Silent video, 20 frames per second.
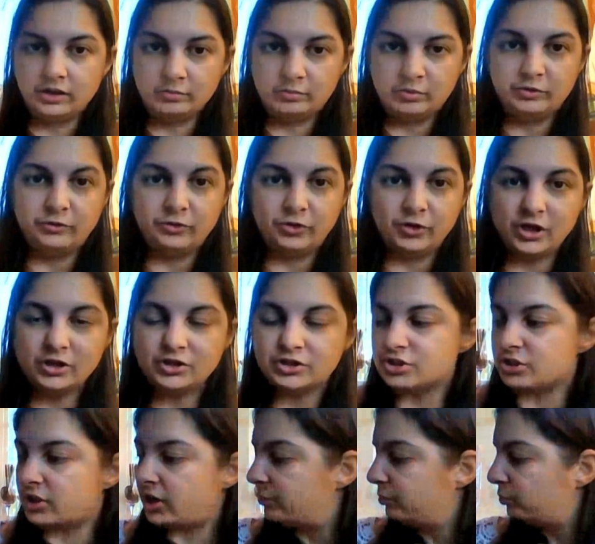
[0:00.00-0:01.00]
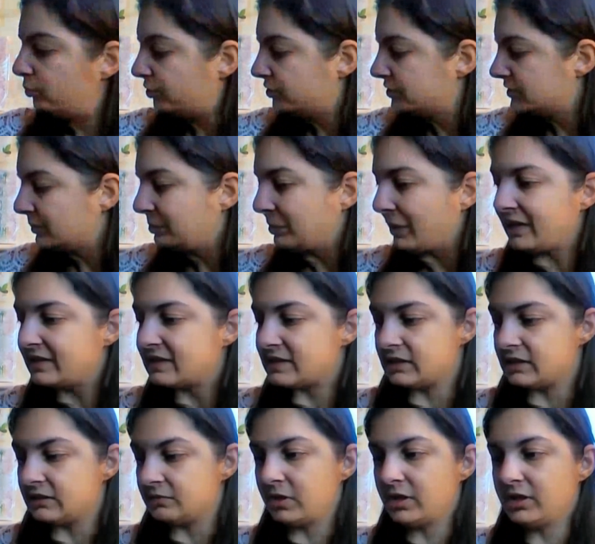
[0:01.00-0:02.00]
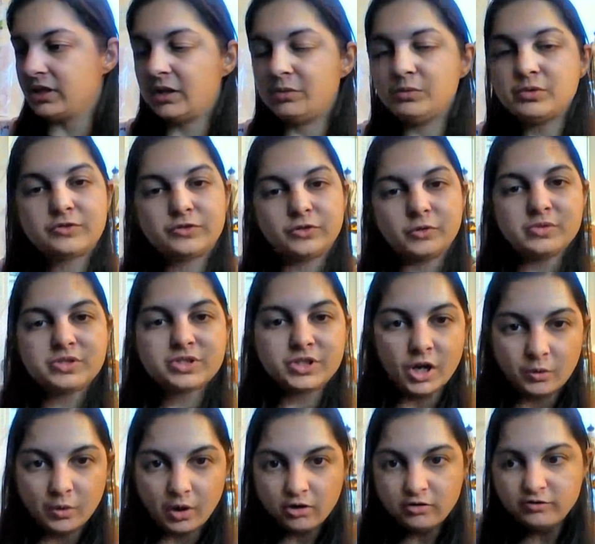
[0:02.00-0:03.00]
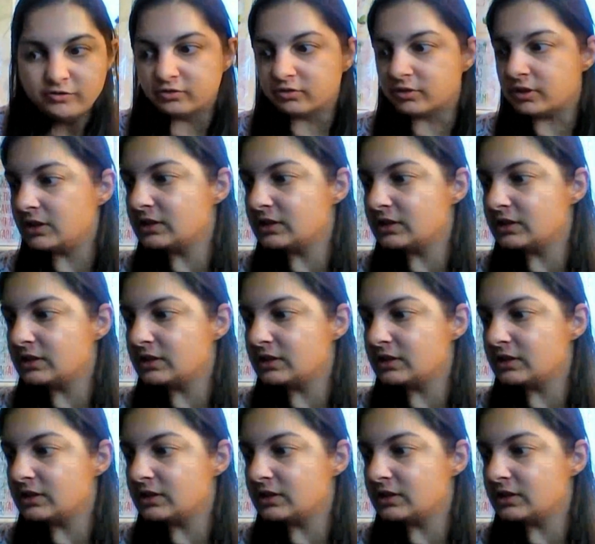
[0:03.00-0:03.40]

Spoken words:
before lunchtime was a pattern, and that was from Sew Over